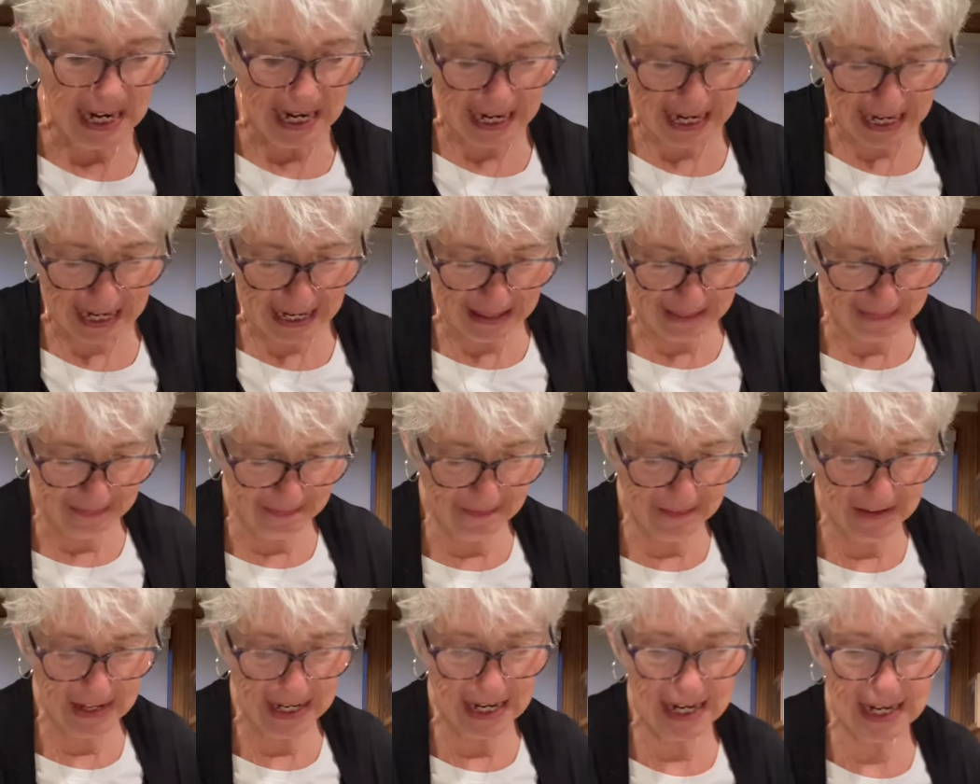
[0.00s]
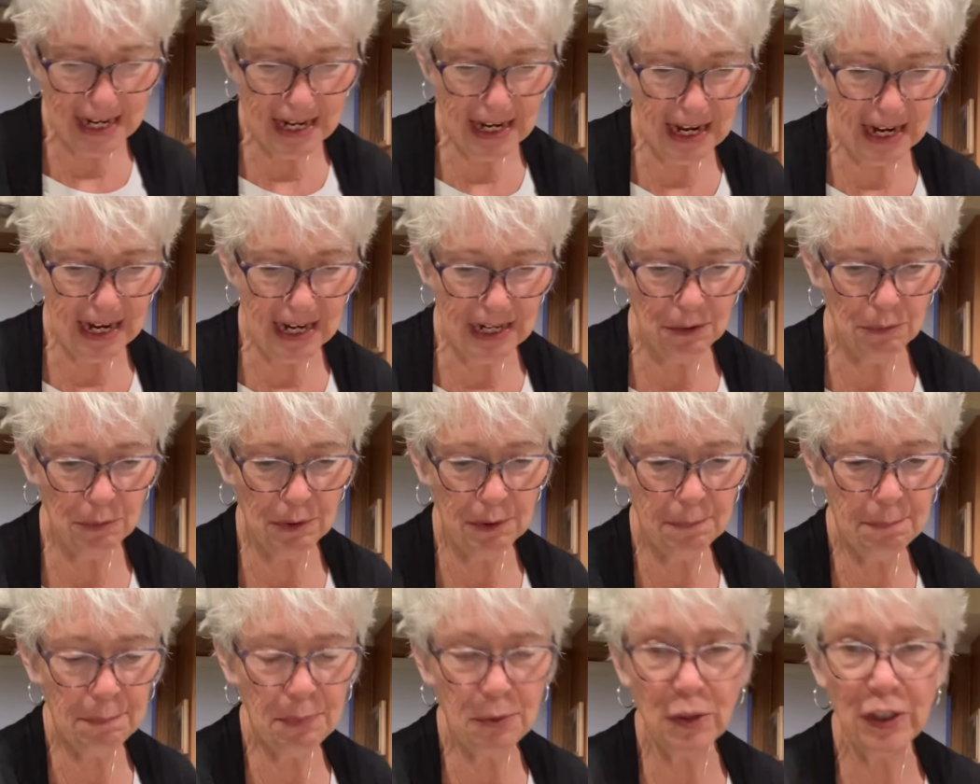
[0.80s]
and then I
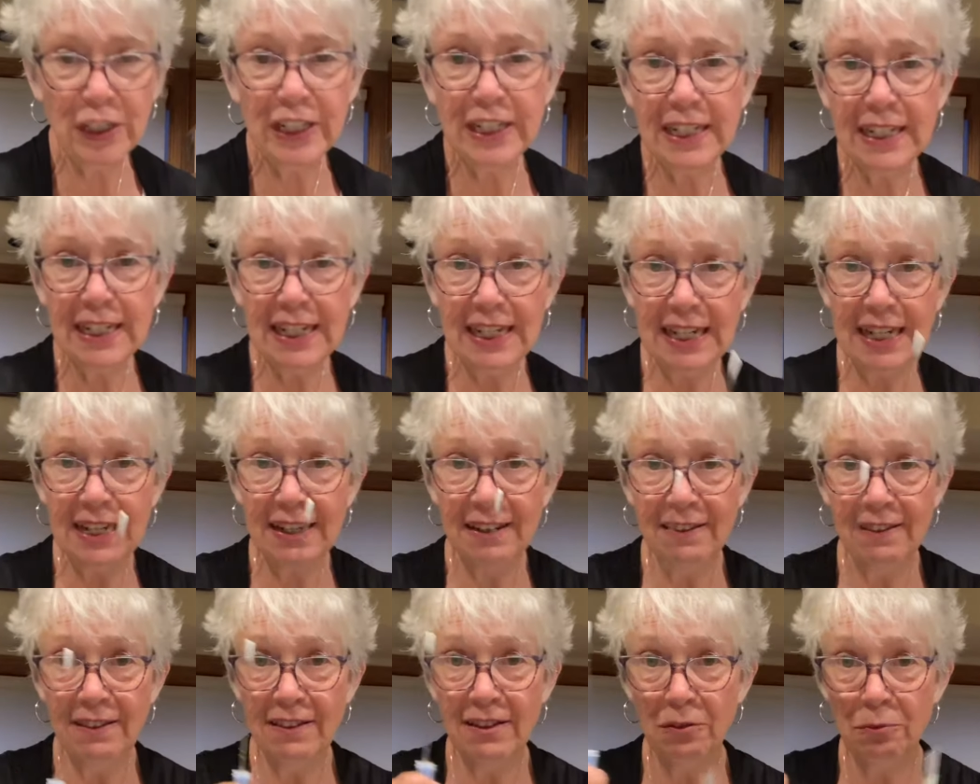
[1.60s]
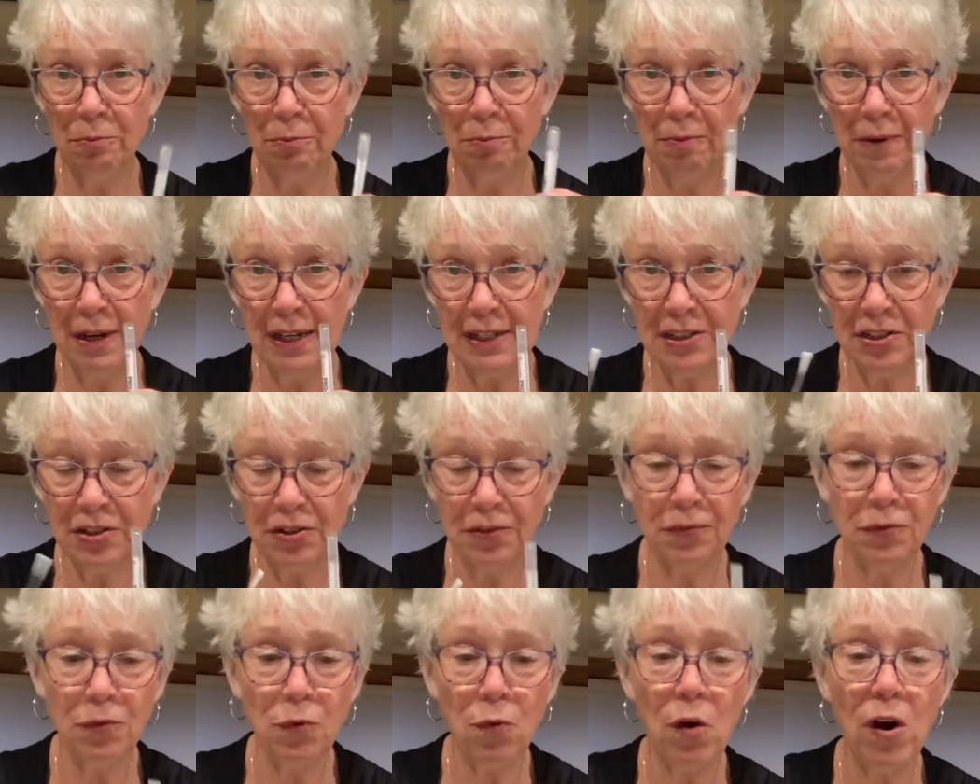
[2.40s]
will put it in the
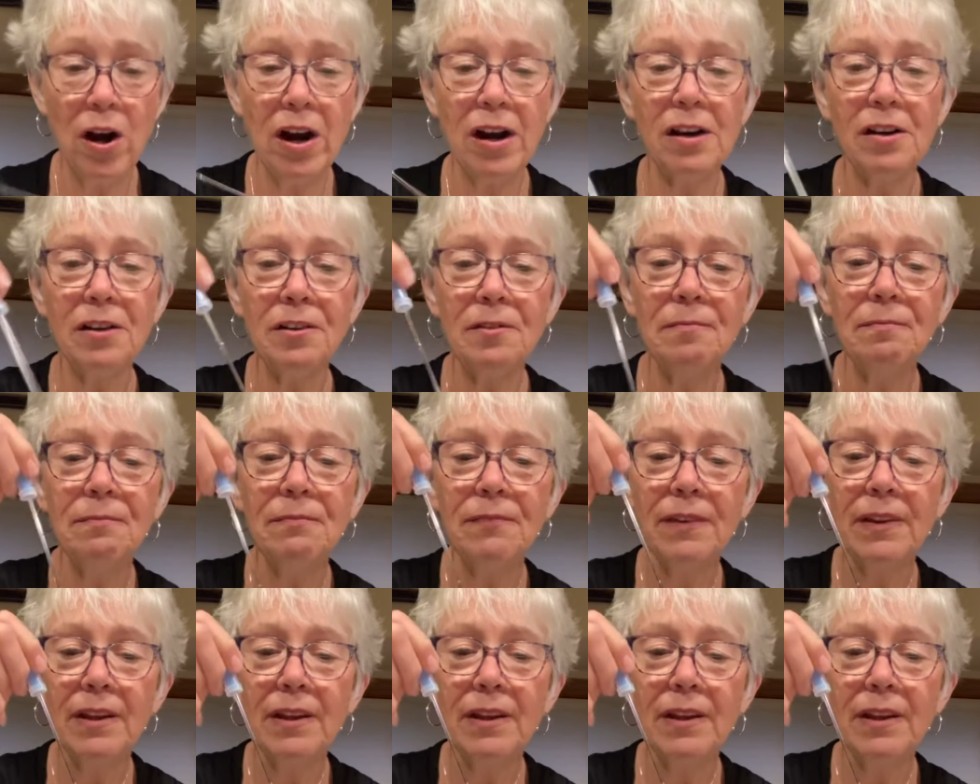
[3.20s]
reservoir.